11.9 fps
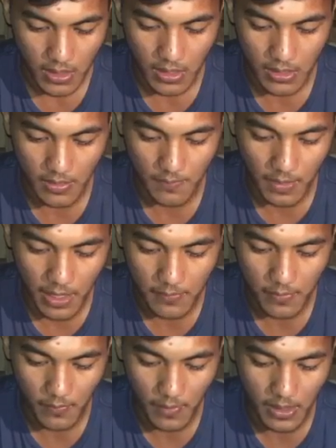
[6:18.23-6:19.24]
and the bag,
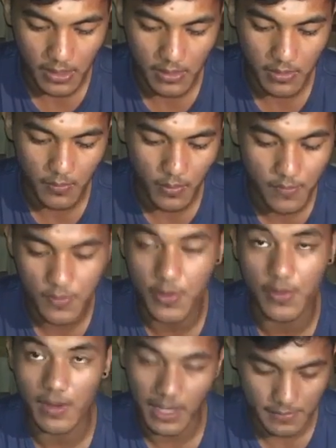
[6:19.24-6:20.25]
provide and remove
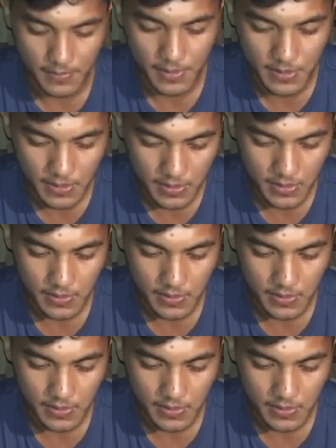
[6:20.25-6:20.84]
your gloves.